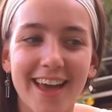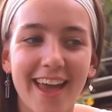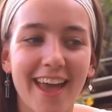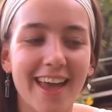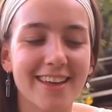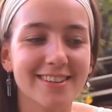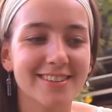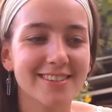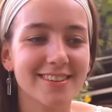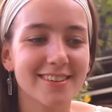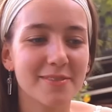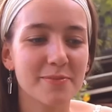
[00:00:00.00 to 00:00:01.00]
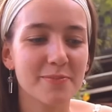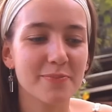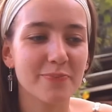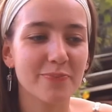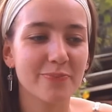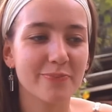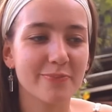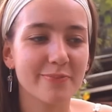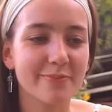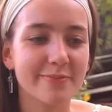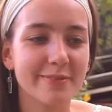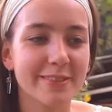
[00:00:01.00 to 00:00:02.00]
And
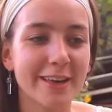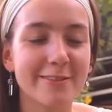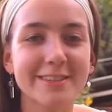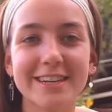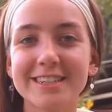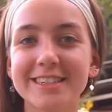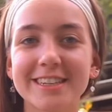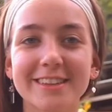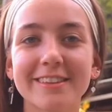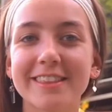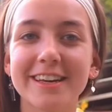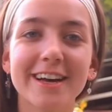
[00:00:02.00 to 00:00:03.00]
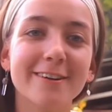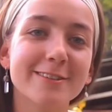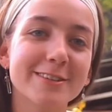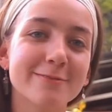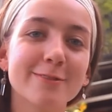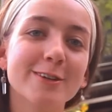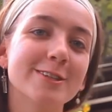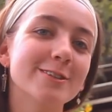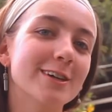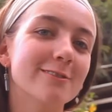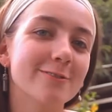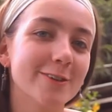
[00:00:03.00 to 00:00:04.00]
that was actually the thing I was most
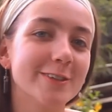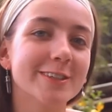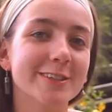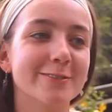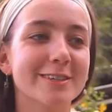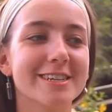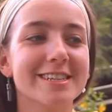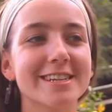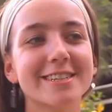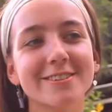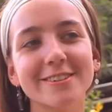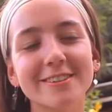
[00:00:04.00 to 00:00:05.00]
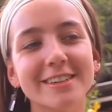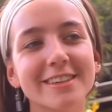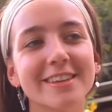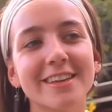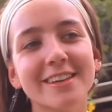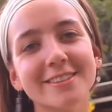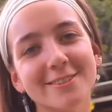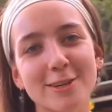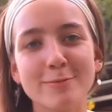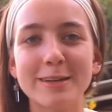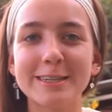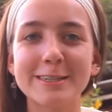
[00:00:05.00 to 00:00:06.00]
looking forward to, because I saw it in the
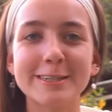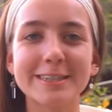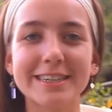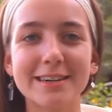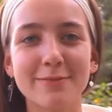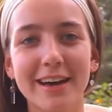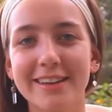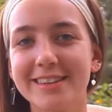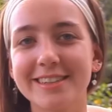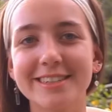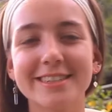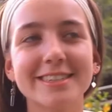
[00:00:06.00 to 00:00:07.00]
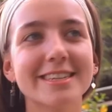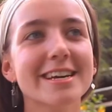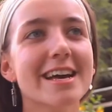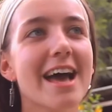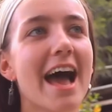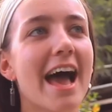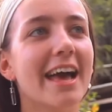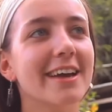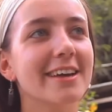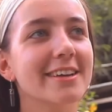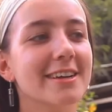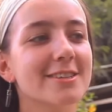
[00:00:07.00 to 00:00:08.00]
documentary about this
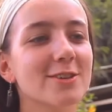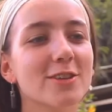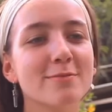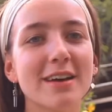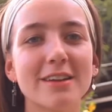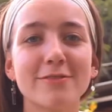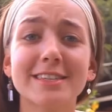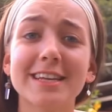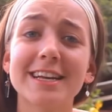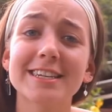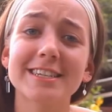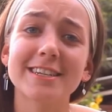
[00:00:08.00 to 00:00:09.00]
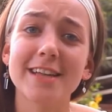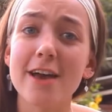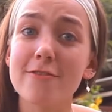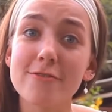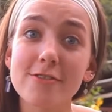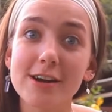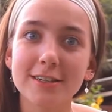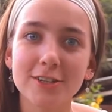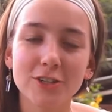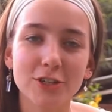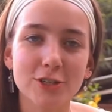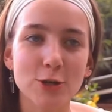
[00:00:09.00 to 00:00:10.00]
and I saw the manifestation and everyone, you
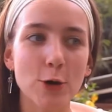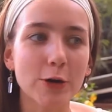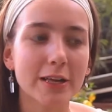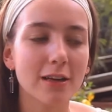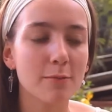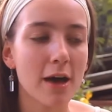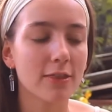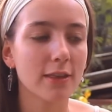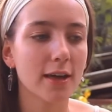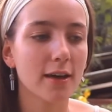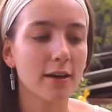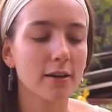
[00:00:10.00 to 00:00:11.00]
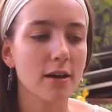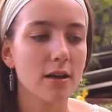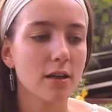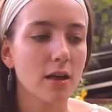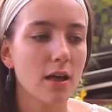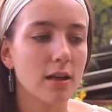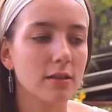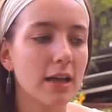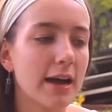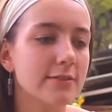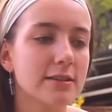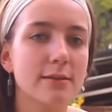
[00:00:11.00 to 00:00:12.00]
know, talking about their
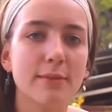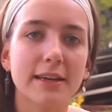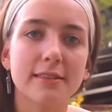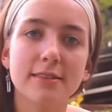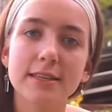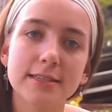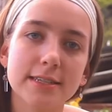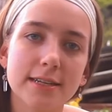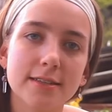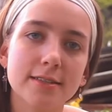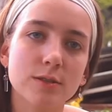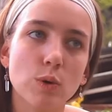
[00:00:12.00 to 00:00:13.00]
lives, and I'm like, this is